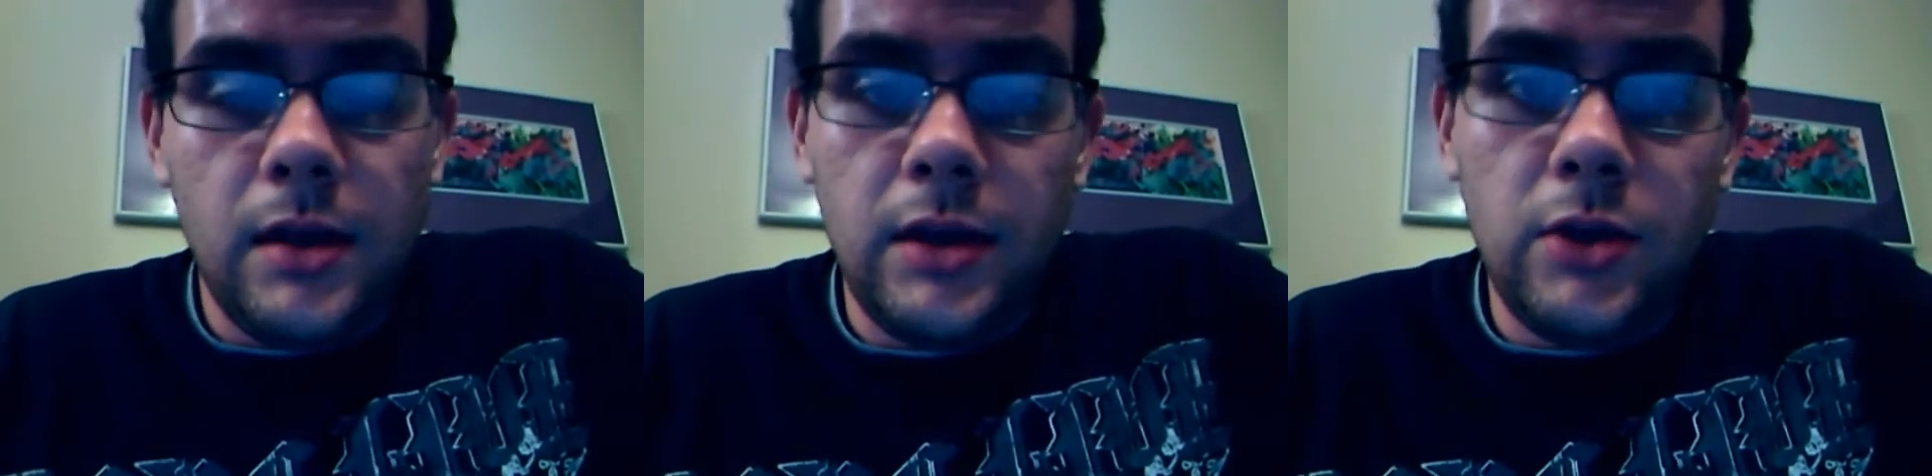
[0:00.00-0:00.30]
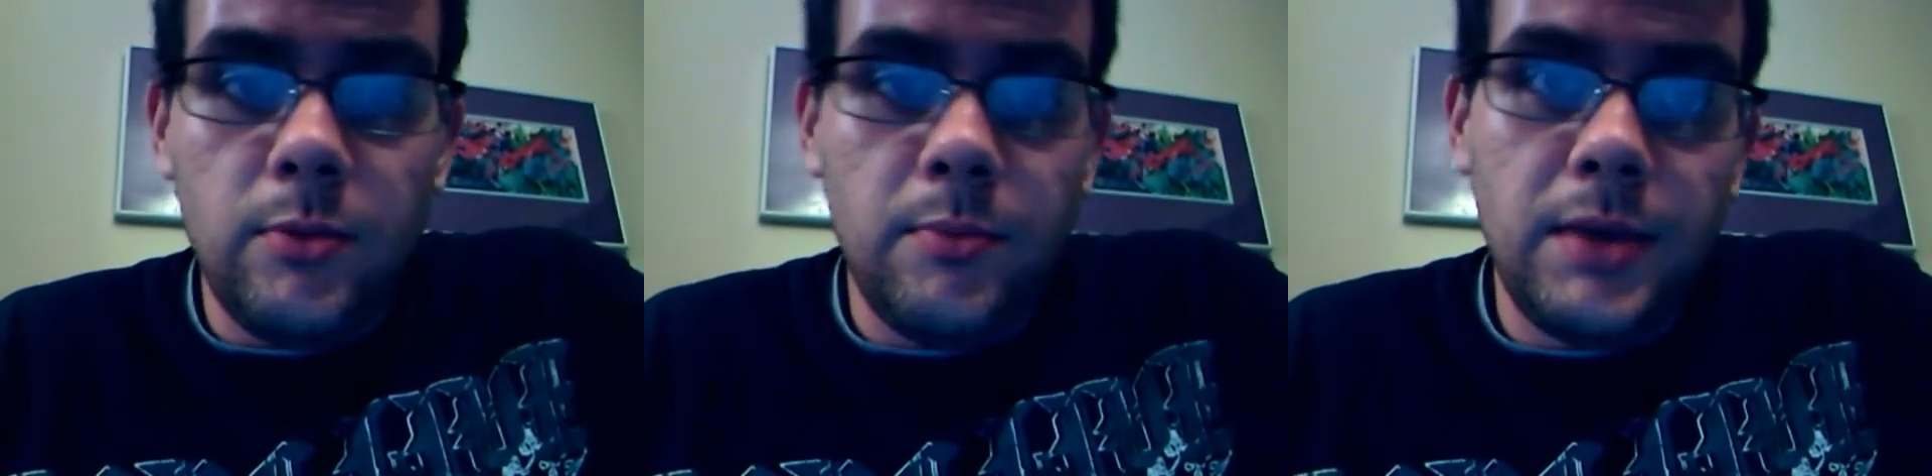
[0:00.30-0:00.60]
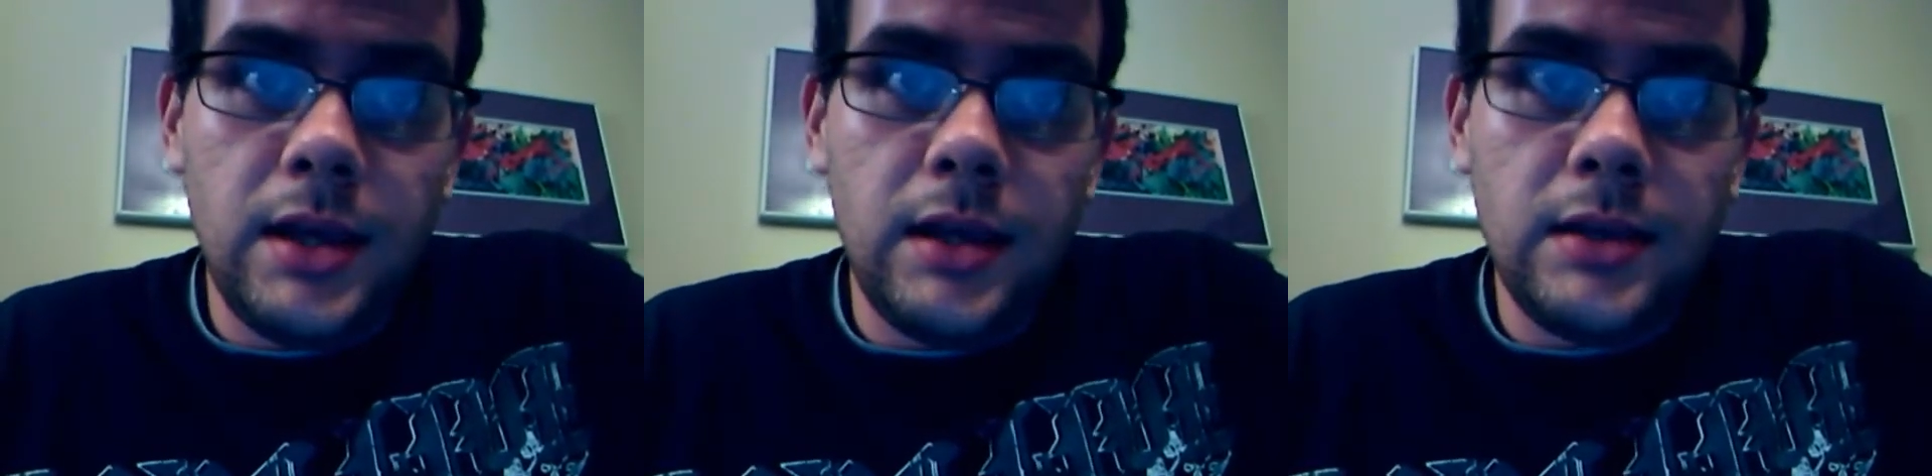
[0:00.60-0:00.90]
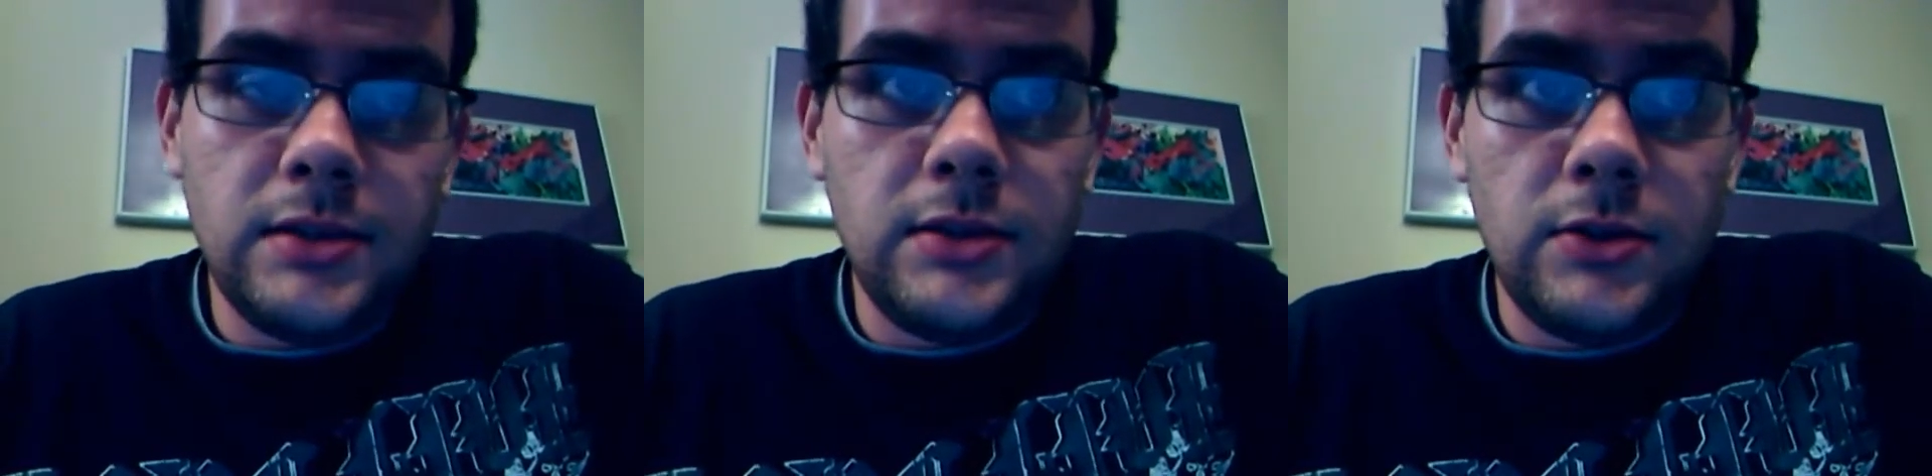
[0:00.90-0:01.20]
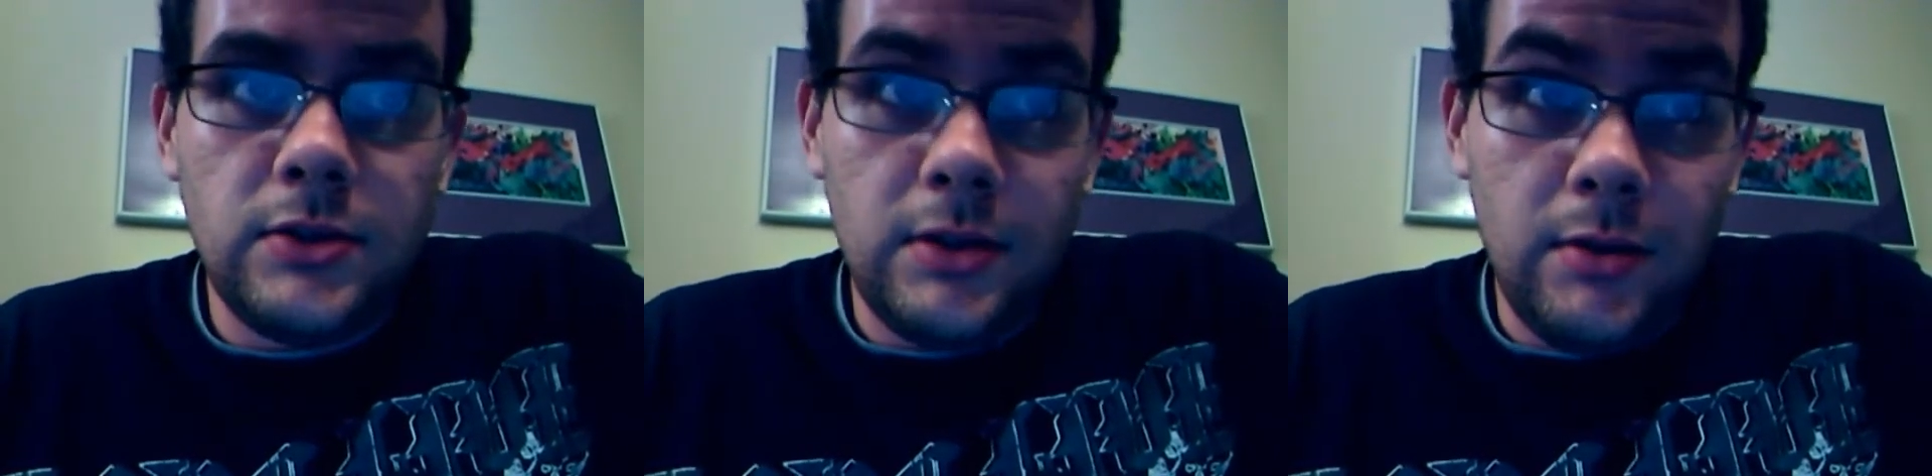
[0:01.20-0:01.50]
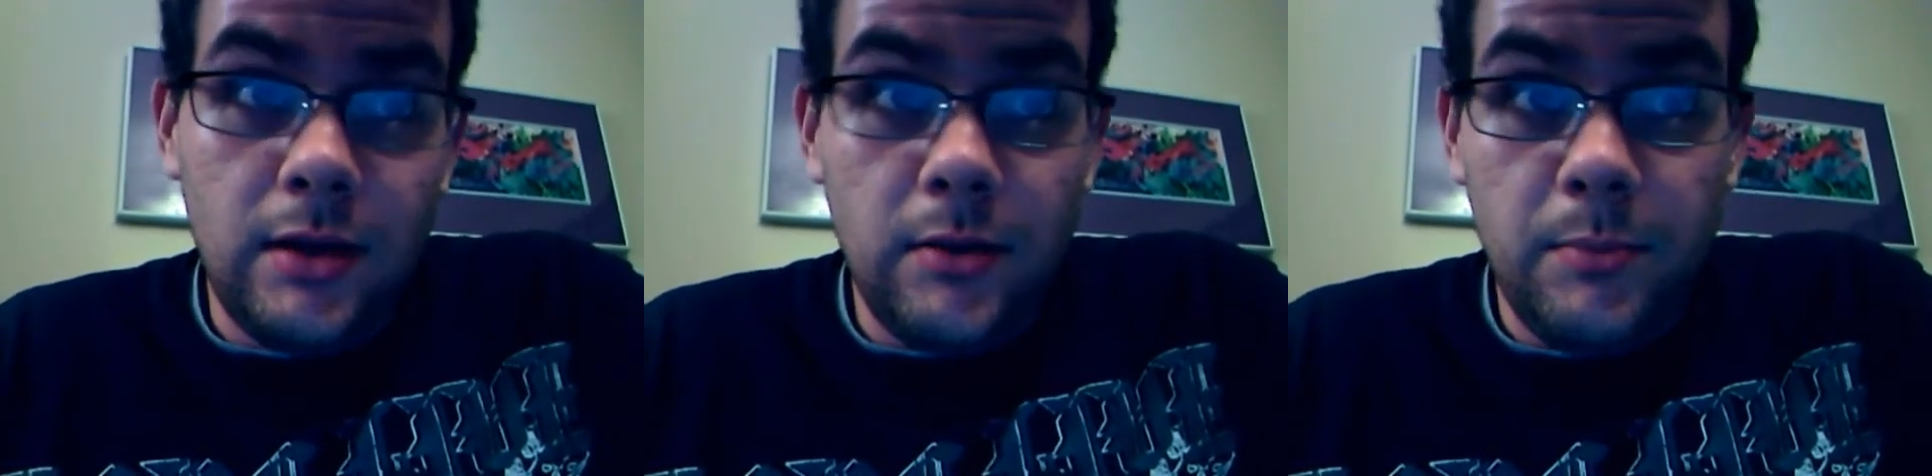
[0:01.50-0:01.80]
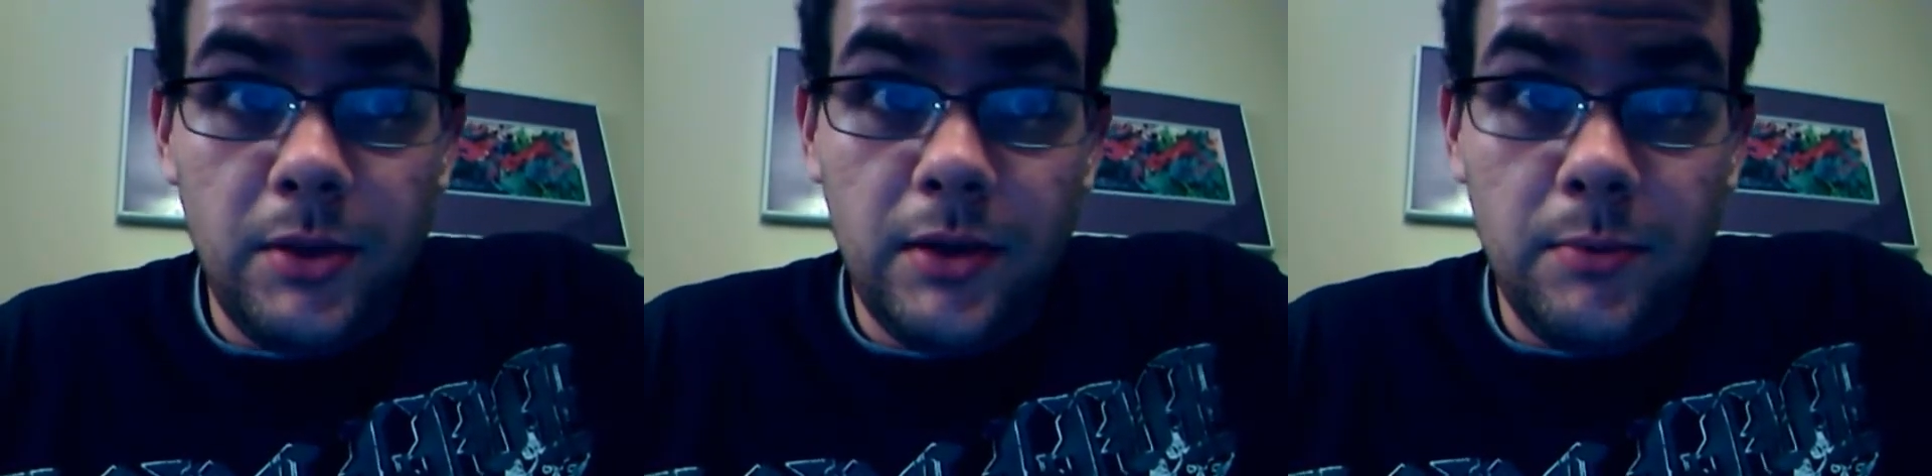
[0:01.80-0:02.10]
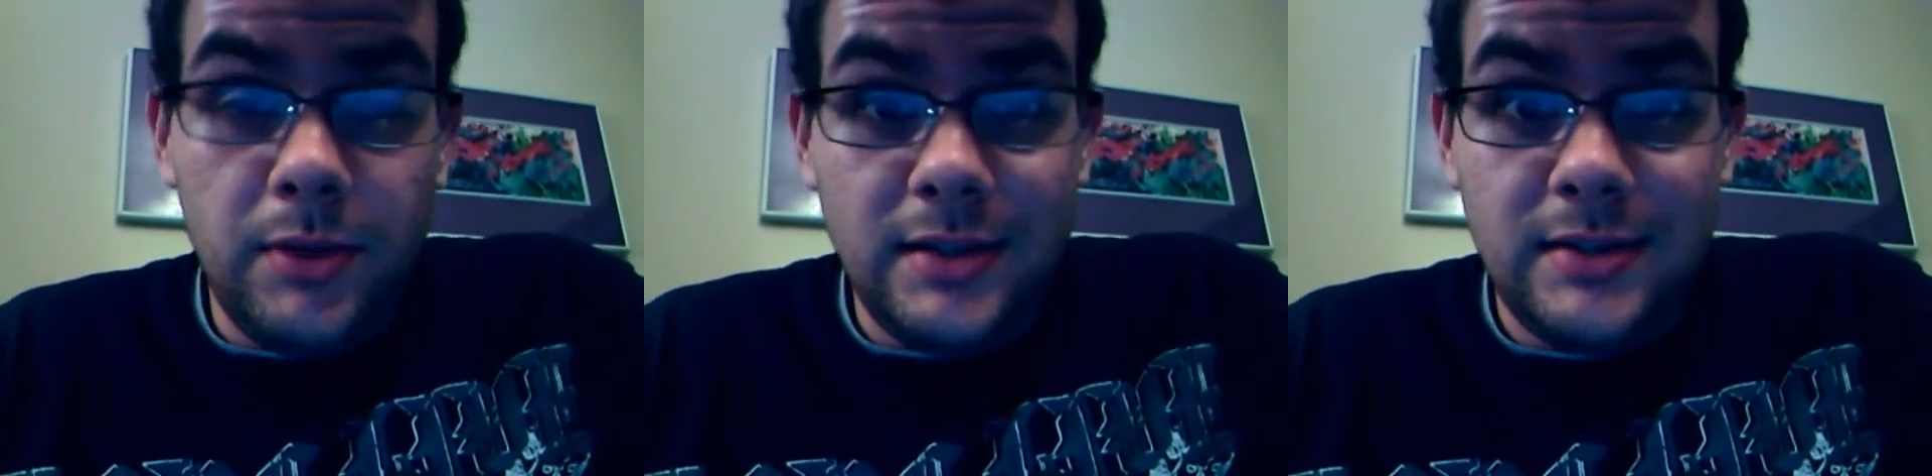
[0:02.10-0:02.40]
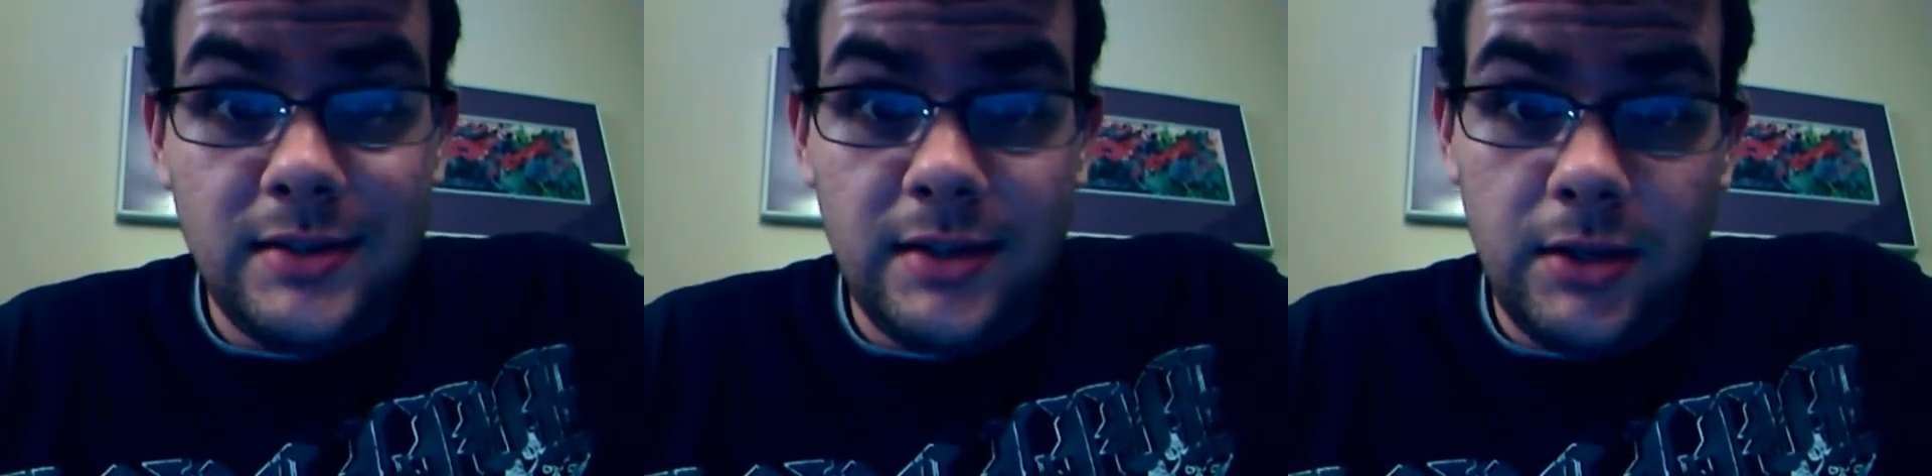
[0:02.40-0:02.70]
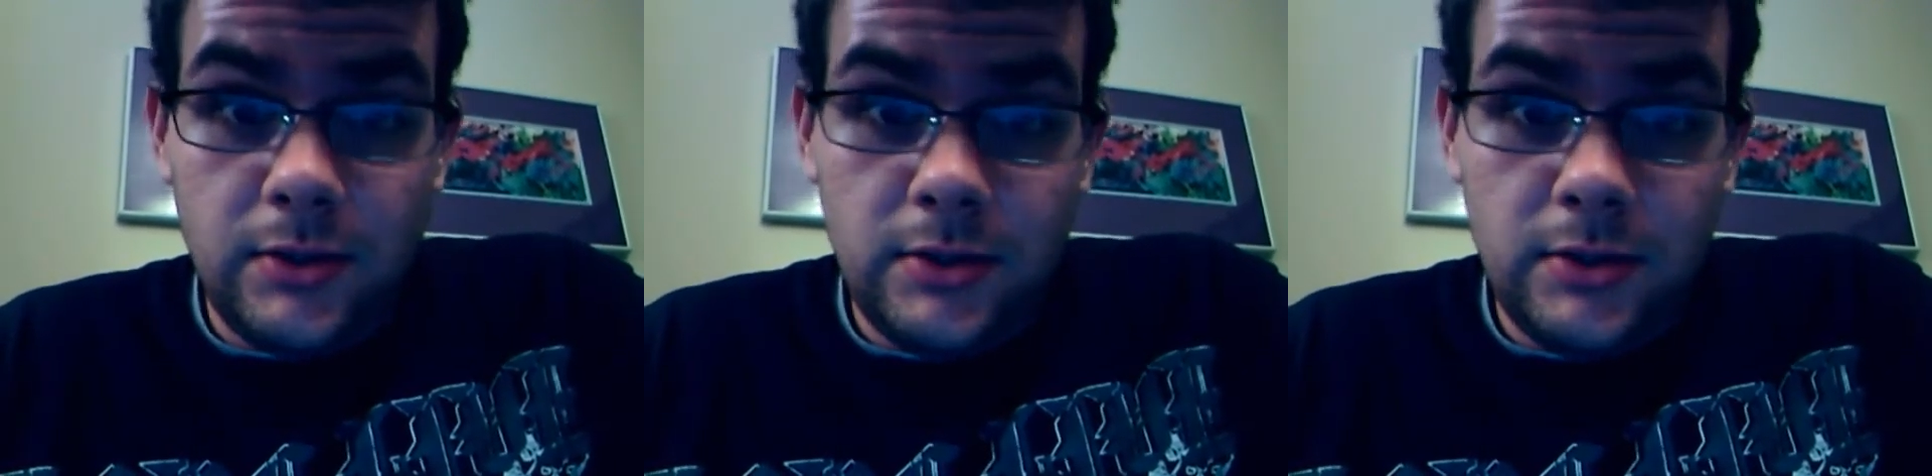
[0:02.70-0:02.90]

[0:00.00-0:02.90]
a human being is usually around a billion plus cells,